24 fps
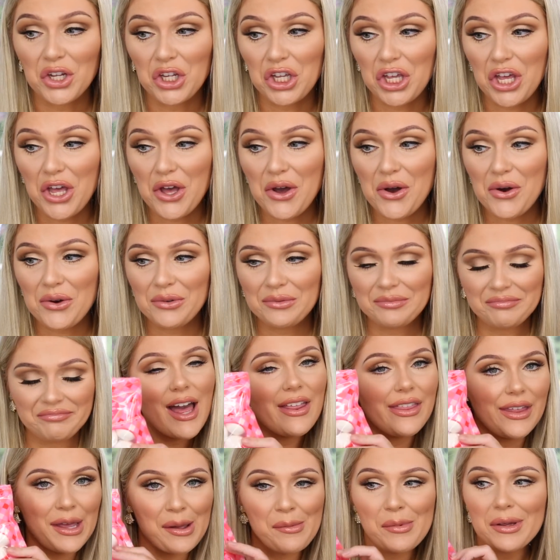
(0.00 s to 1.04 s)
Cute.
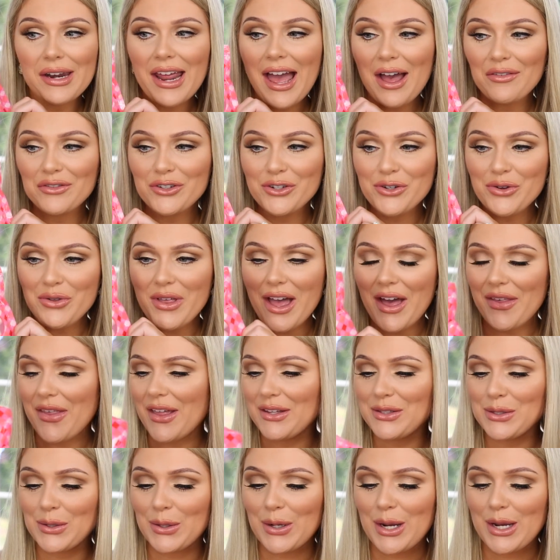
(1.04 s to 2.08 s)
I think I'm gonna have to do that.
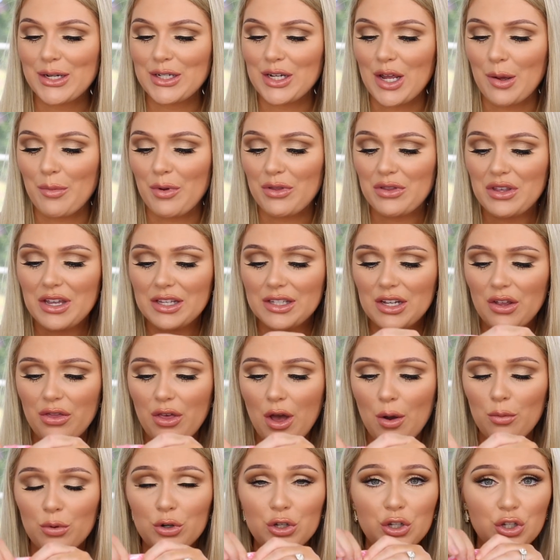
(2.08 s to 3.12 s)
That's a good idea. But these I
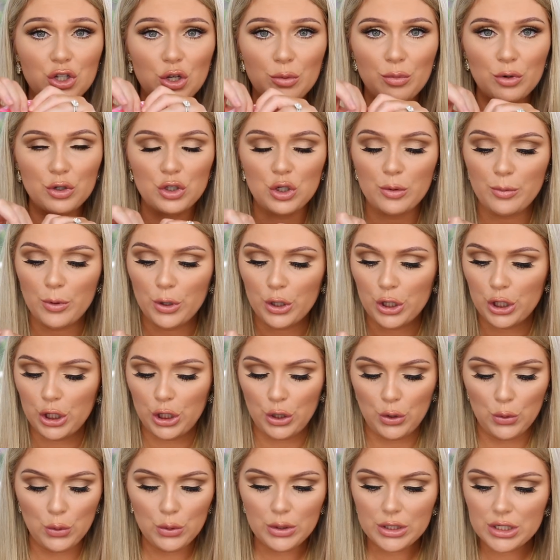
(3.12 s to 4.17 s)
thought were super, super
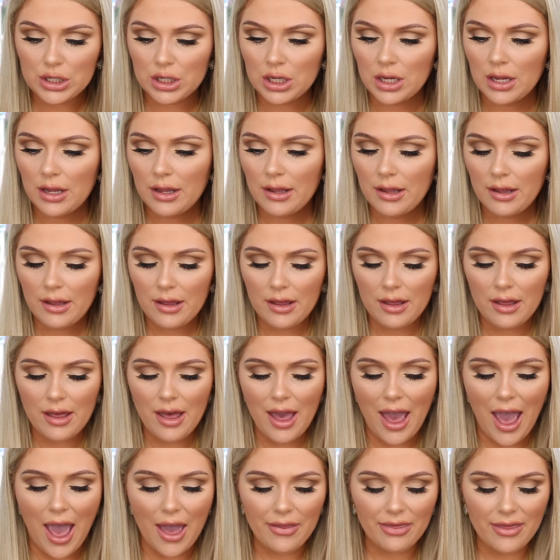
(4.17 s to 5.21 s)
cute.
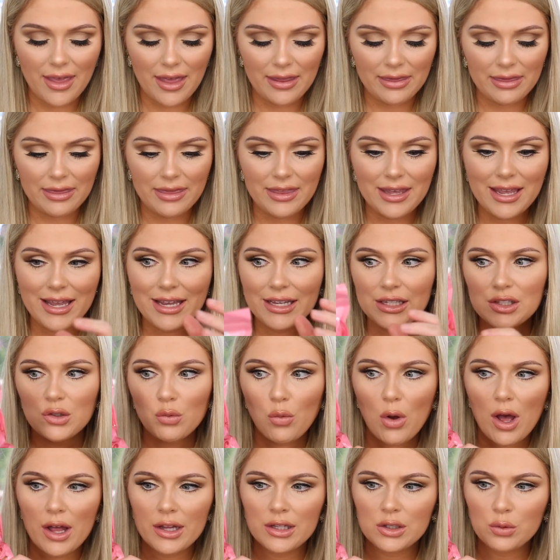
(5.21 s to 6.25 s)
And then these
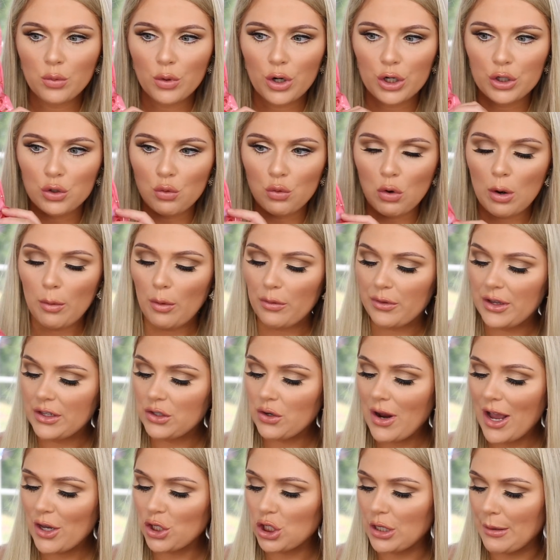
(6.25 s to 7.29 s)
ones were adorable. These
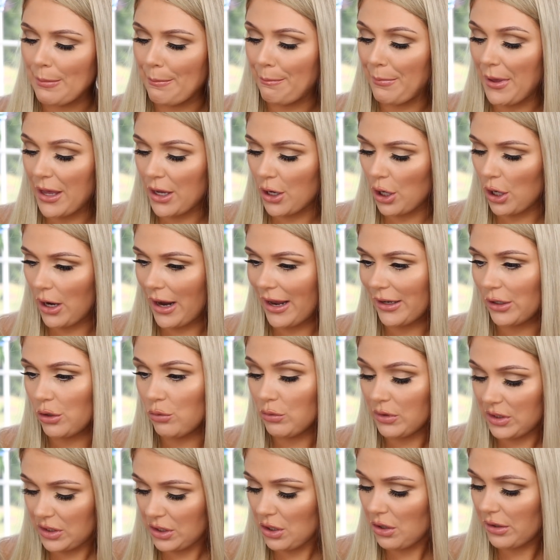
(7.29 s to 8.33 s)
are actually bigger, and you
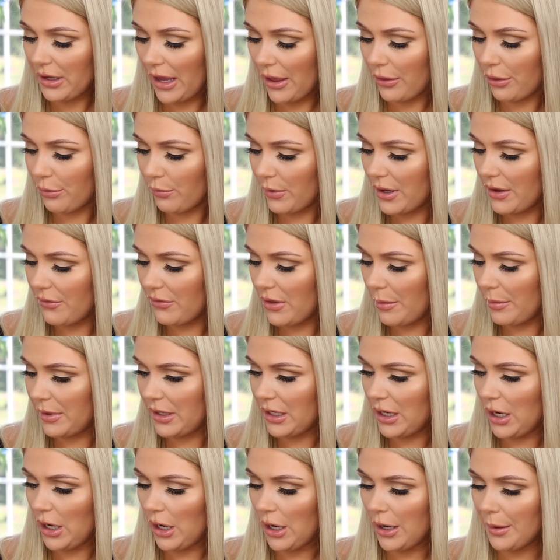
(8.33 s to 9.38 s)
still get three of them in
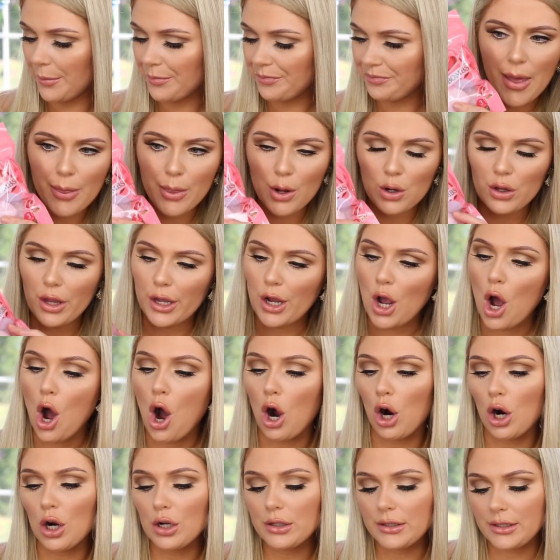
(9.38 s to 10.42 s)
here. And they're like
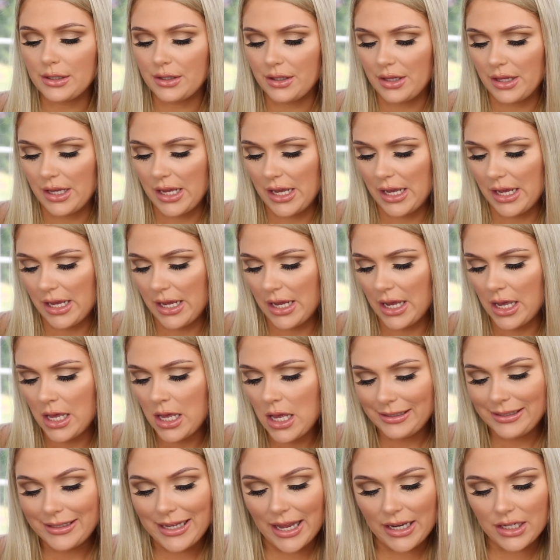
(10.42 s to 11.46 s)
hearts. The
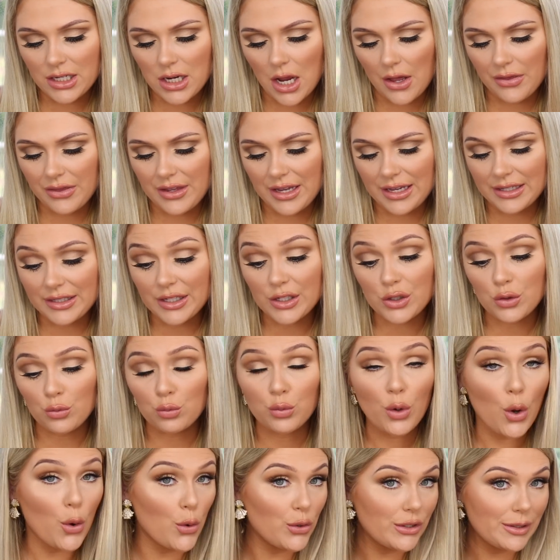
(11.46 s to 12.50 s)
scent on these is
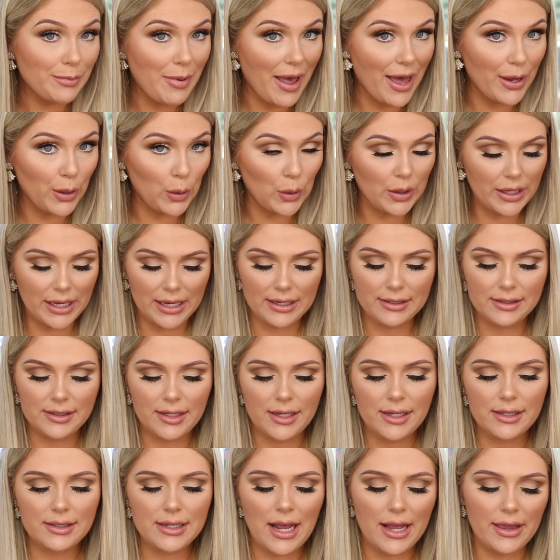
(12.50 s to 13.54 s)
Rose Petal
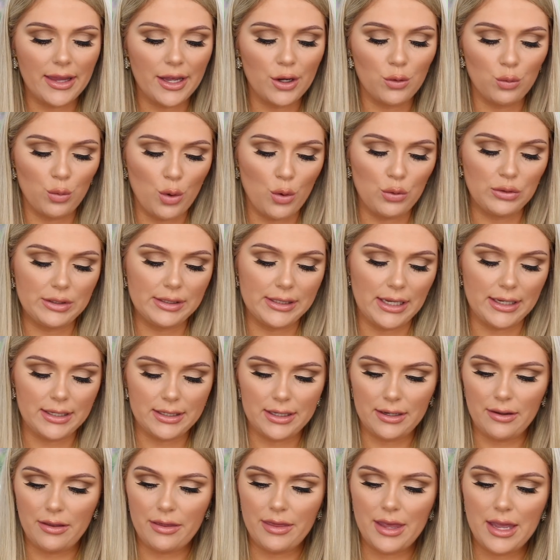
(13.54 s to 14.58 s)
Kisses. I like rose
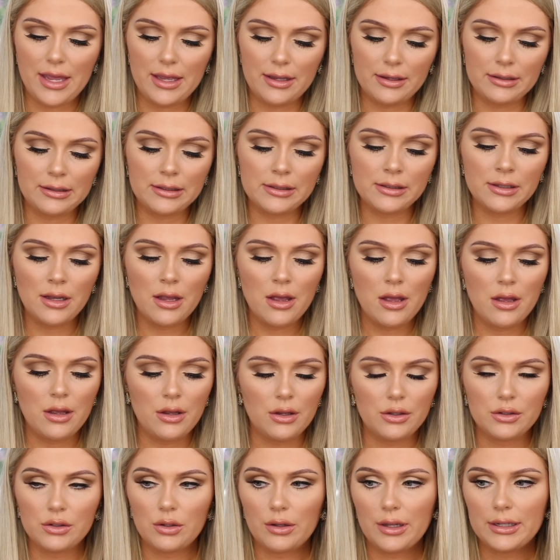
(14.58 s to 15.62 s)
scented things.
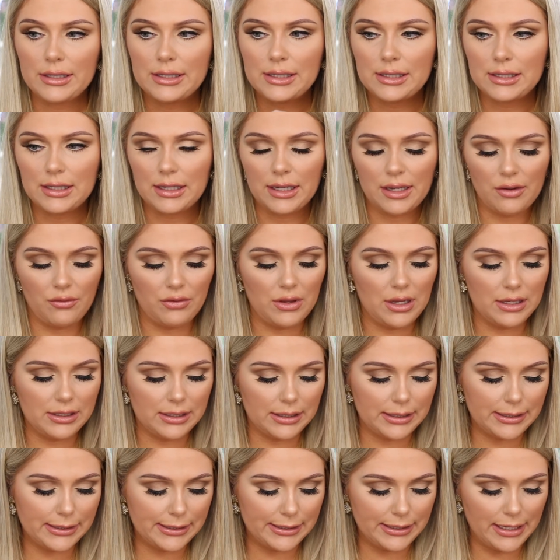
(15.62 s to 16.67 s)
So let's give these
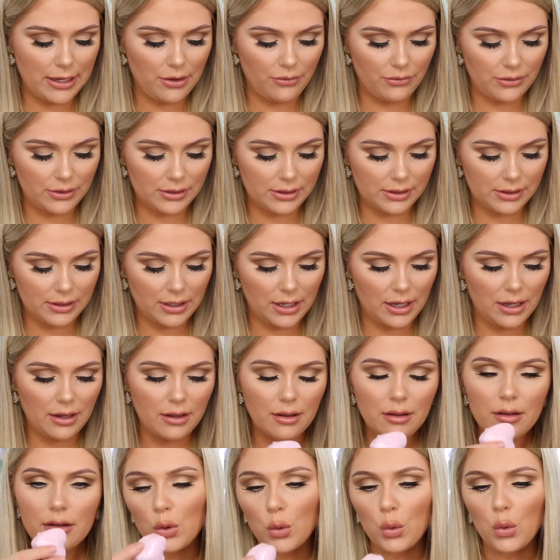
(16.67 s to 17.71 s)
a sniff and see.
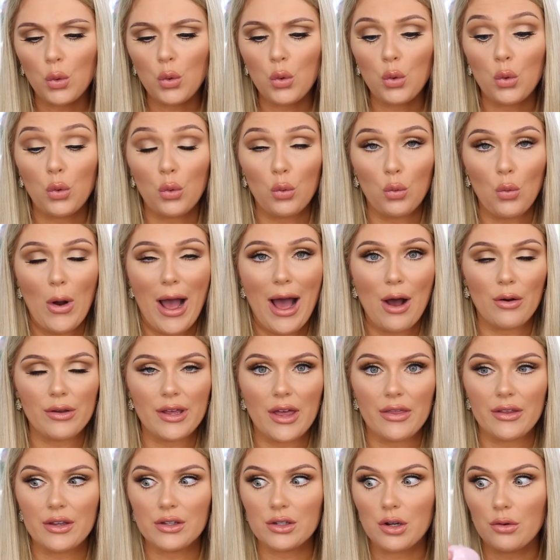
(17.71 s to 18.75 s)
Ooh, wow,
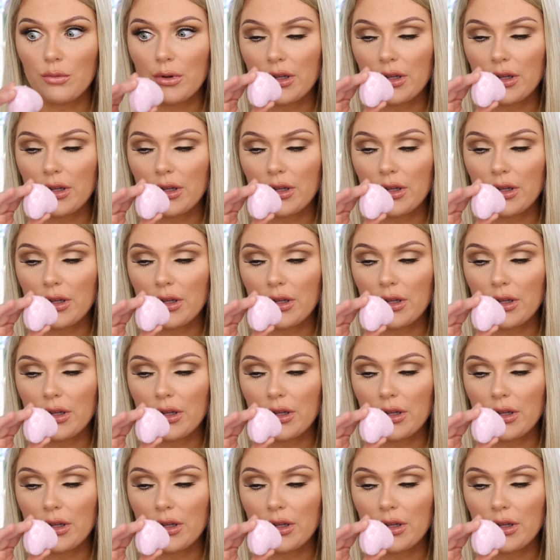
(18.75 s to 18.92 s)
yeah, these are